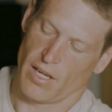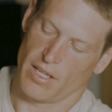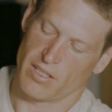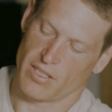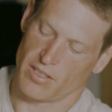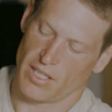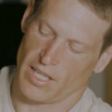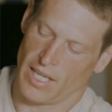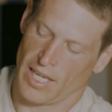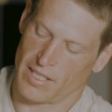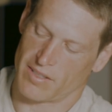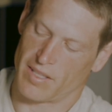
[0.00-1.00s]
until it
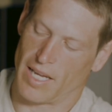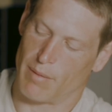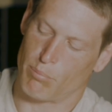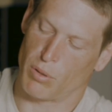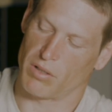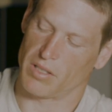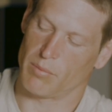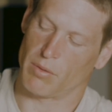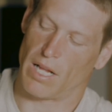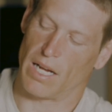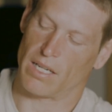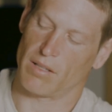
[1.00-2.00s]
hits that pulley
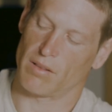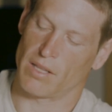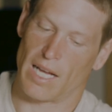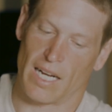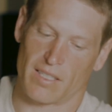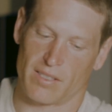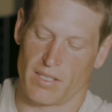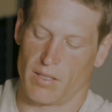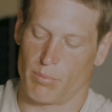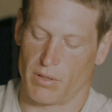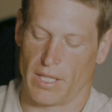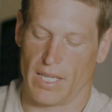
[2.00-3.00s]
block, locks
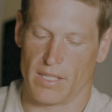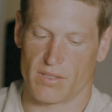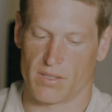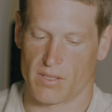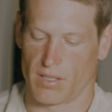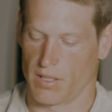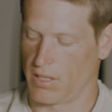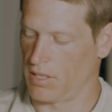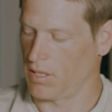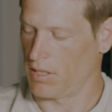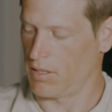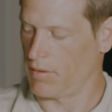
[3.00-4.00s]
into place,
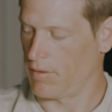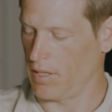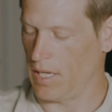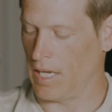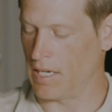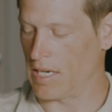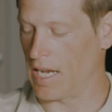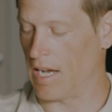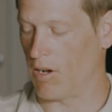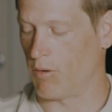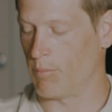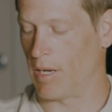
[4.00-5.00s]
and
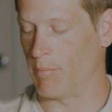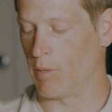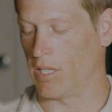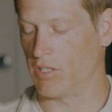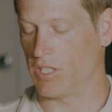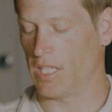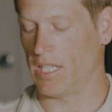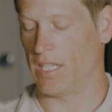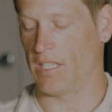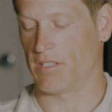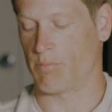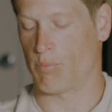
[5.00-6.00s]
now my bungee
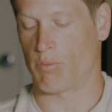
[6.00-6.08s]
is